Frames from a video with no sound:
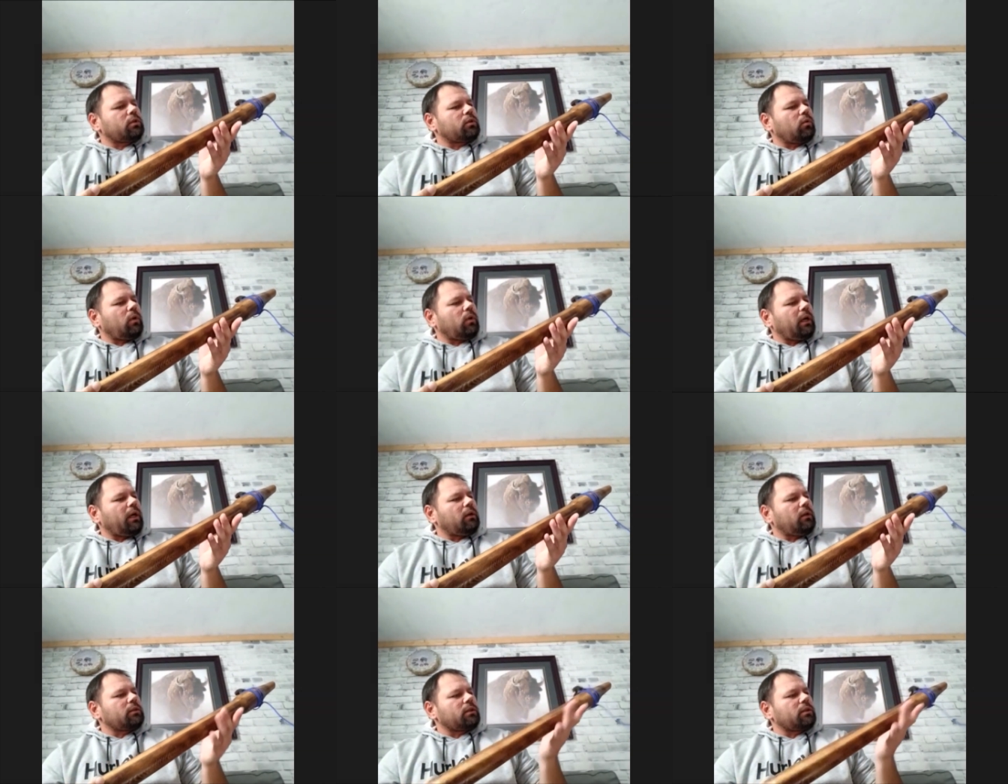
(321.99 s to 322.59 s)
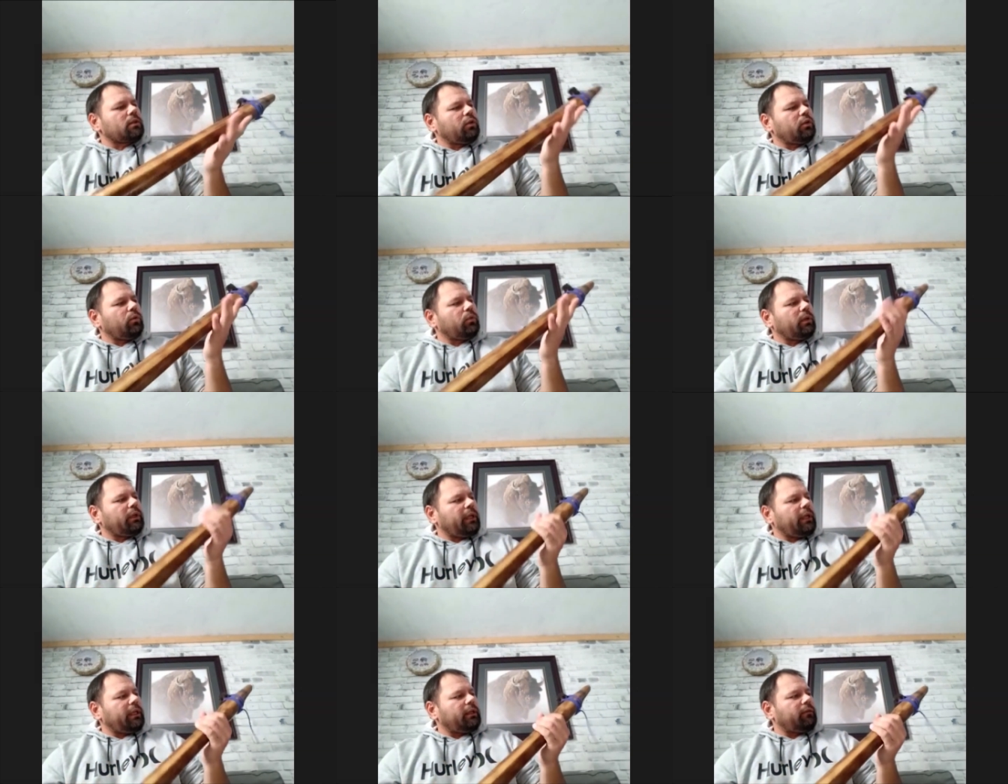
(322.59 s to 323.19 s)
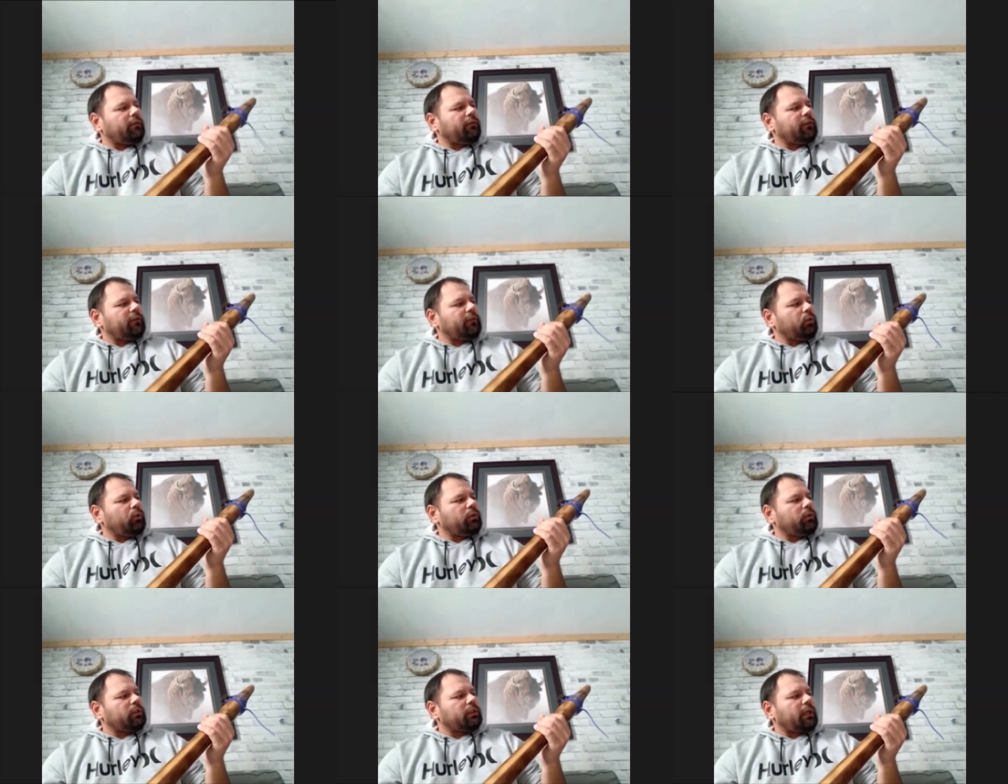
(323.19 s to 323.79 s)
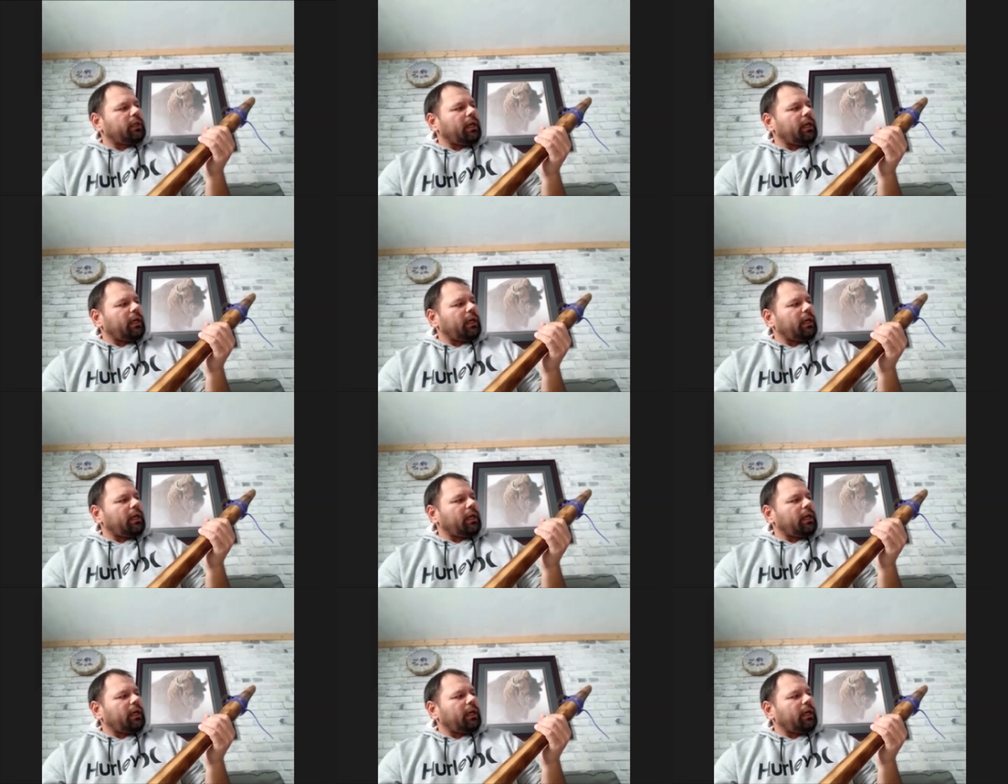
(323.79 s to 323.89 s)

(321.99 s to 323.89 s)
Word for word: So I also do a native flute